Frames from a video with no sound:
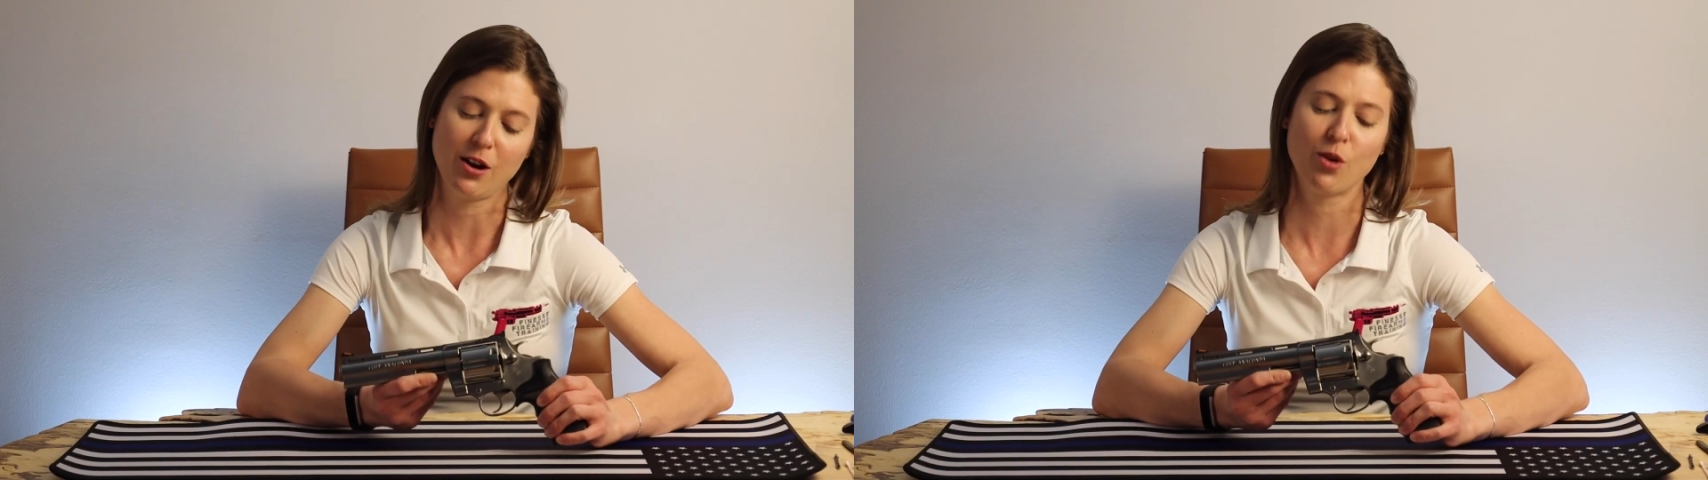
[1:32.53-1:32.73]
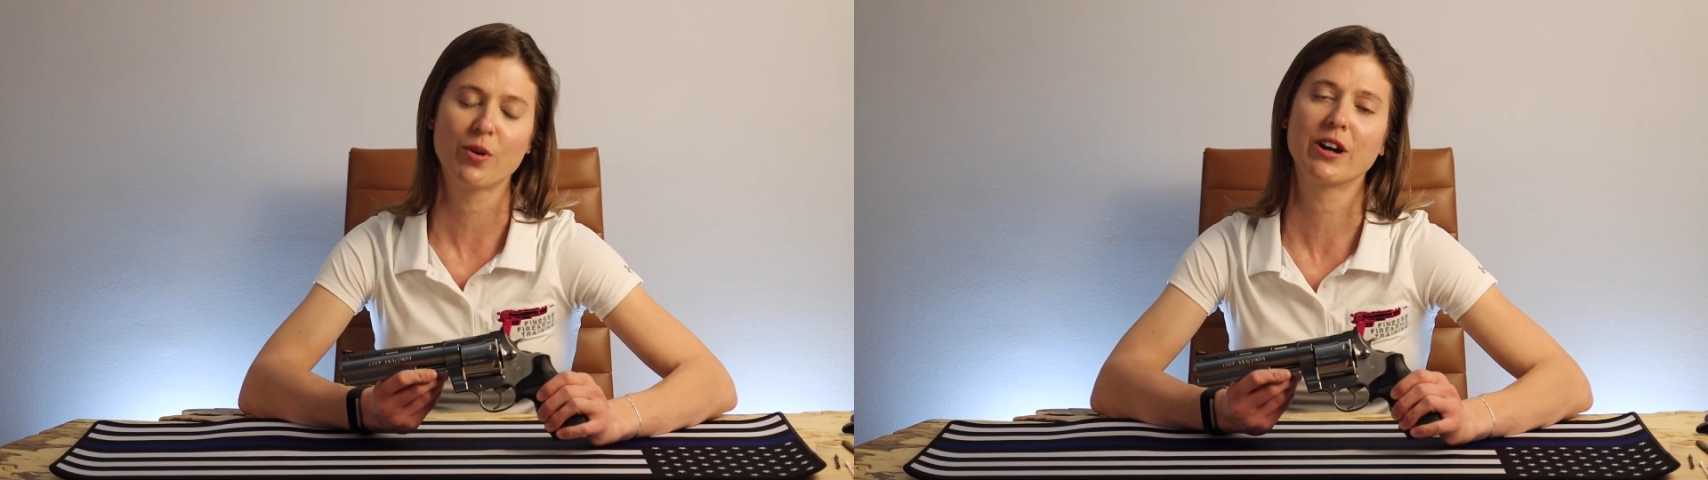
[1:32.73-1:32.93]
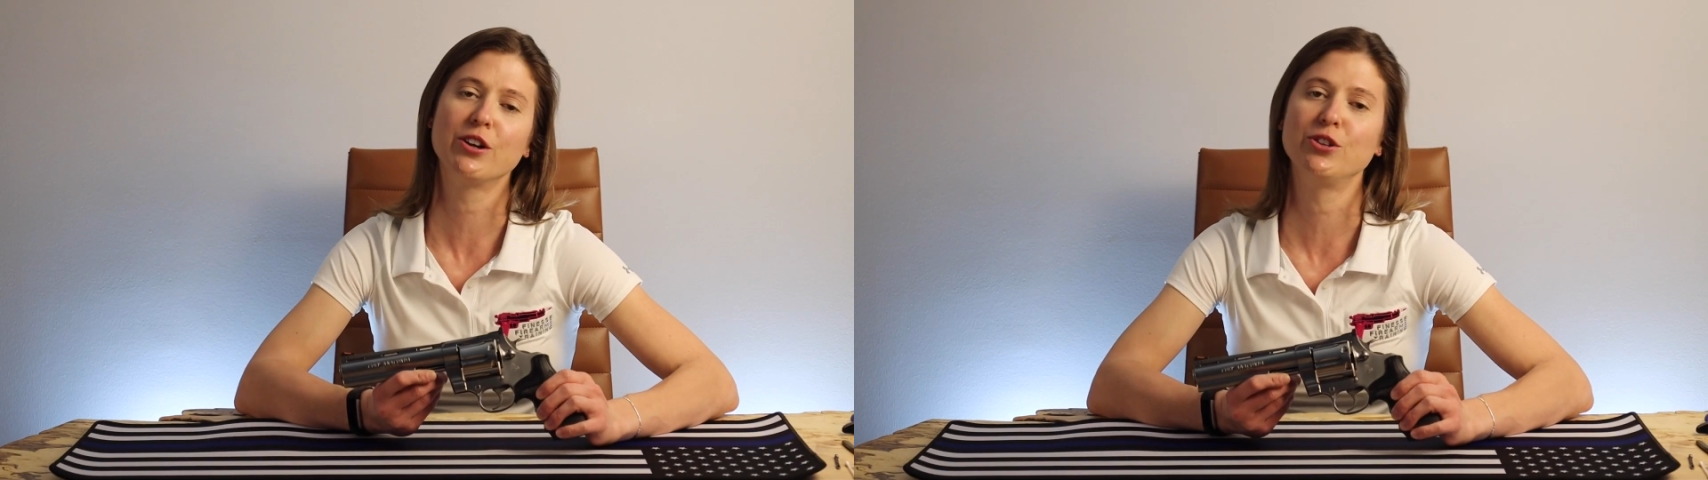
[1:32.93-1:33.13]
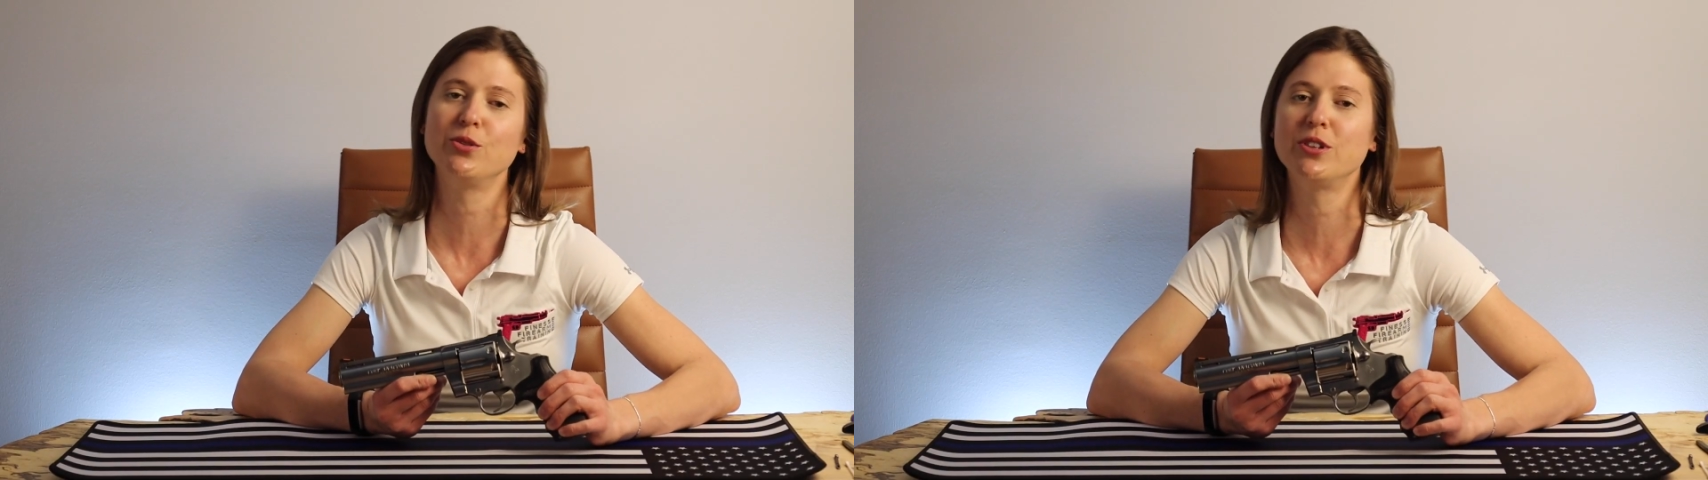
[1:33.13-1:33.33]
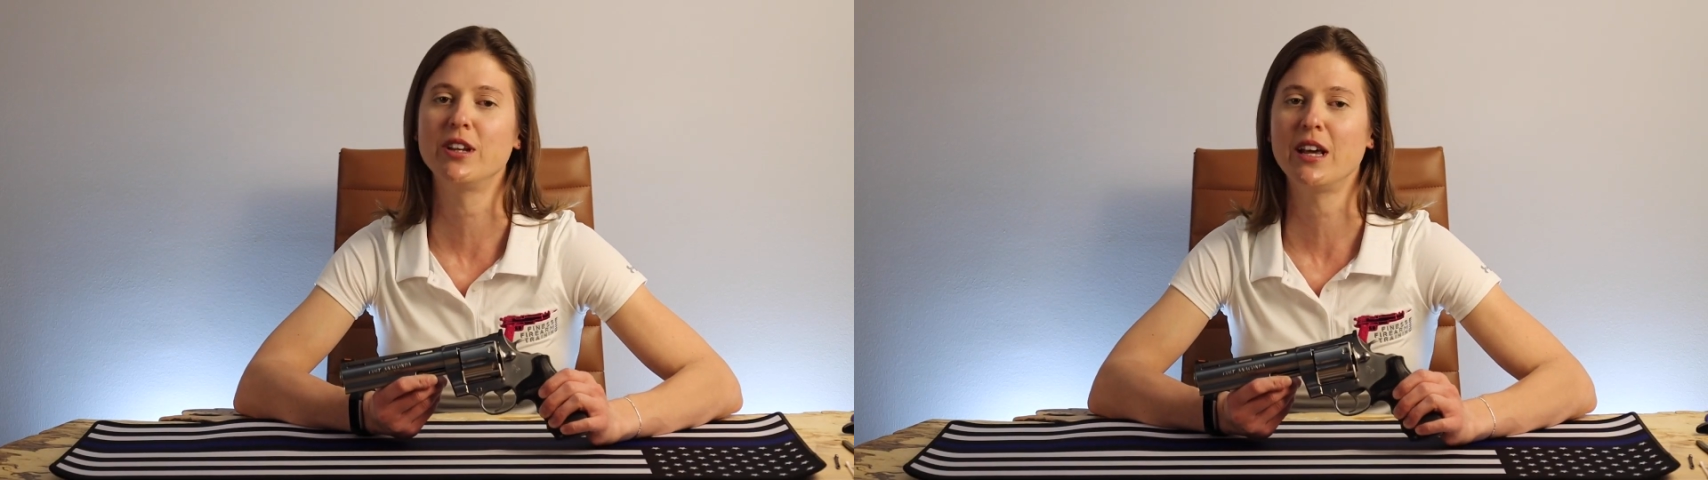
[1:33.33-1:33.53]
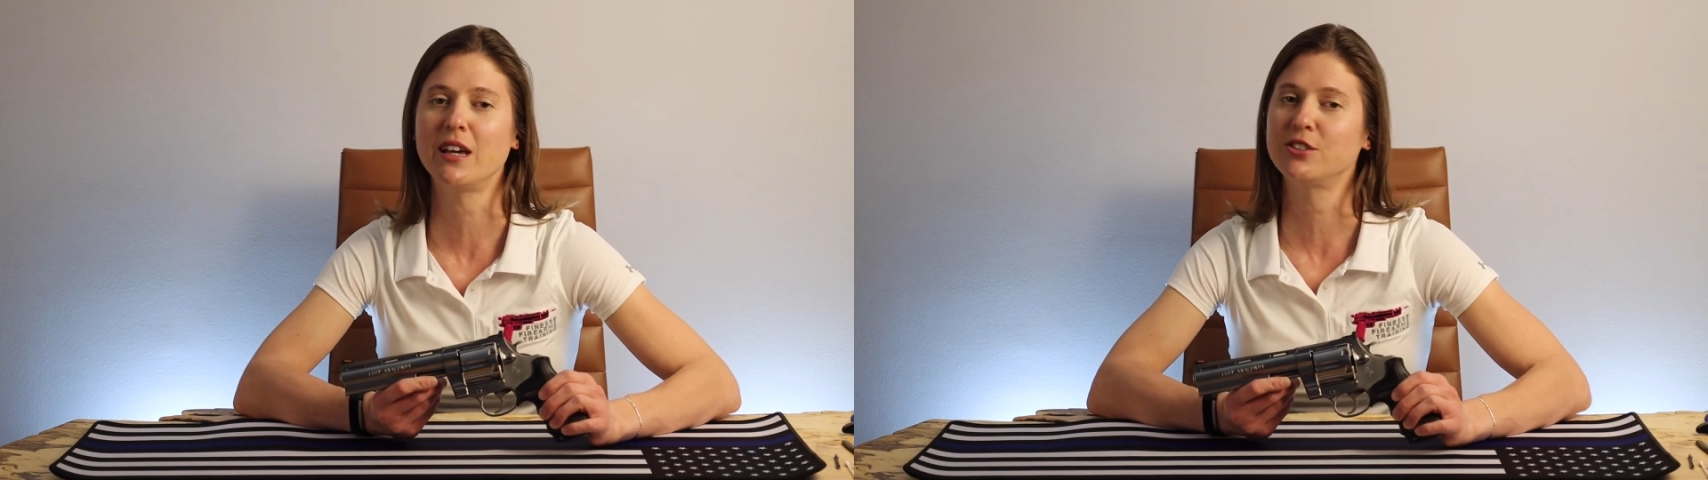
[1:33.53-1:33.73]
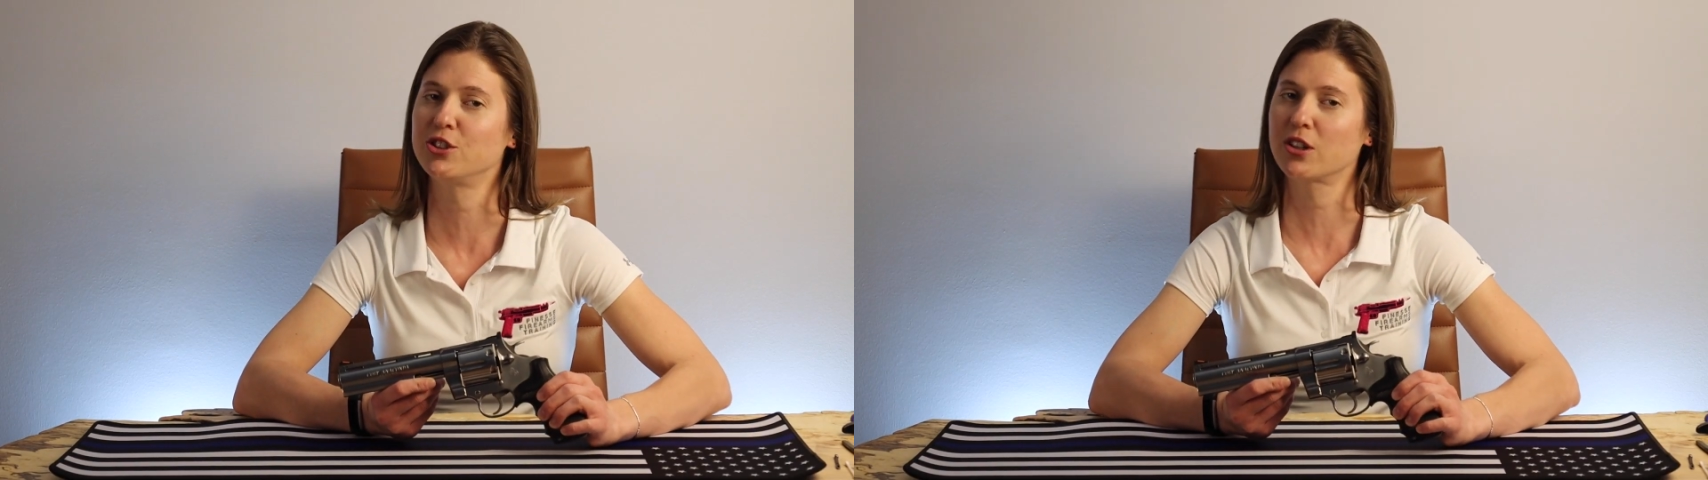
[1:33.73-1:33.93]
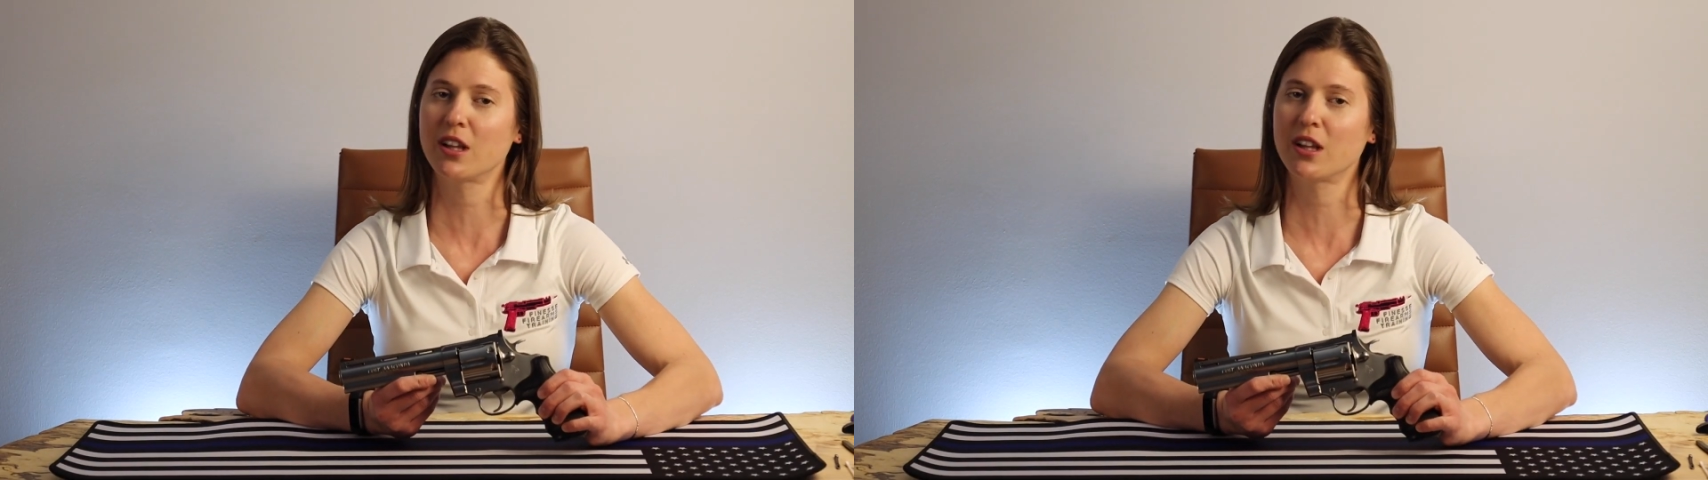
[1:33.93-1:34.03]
All we're going to do today is your